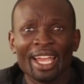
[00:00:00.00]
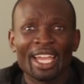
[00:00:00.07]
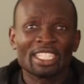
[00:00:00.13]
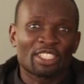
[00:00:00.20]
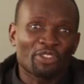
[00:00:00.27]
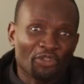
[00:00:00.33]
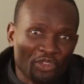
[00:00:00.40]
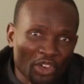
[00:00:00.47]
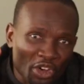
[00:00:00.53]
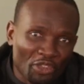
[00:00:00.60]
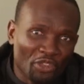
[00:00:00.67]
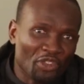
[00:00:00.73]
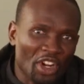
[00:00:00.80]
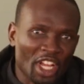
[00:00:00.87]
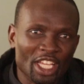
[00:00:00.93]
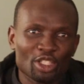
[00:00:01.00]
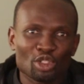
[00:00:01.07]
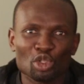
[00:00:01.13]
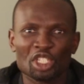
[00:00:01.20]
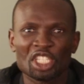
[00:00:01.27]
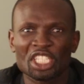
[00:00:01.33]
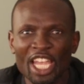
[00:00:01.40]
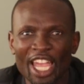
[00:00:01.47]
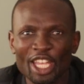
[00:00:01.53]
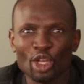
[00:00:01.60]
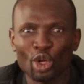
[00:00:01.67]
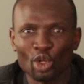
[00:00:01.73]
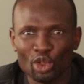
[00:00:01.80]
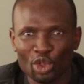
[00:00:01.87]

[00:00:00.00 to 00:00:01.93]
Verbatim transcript: and feel free to share your